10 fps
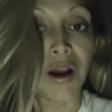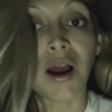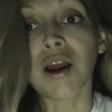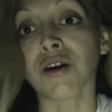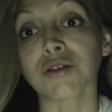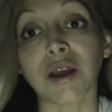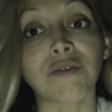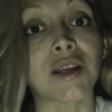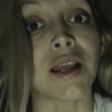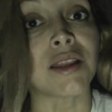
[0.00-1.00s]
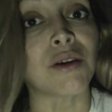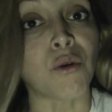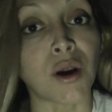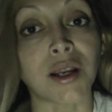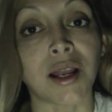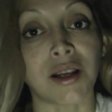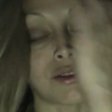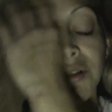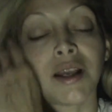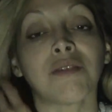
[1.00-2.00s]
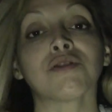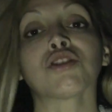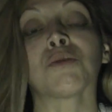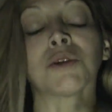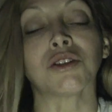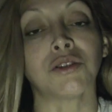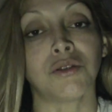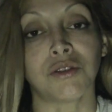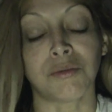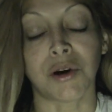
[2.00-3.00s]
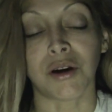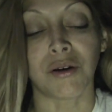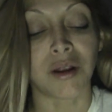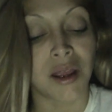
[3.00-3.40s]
I also have to get the organizers. I have so much to do tomorrow.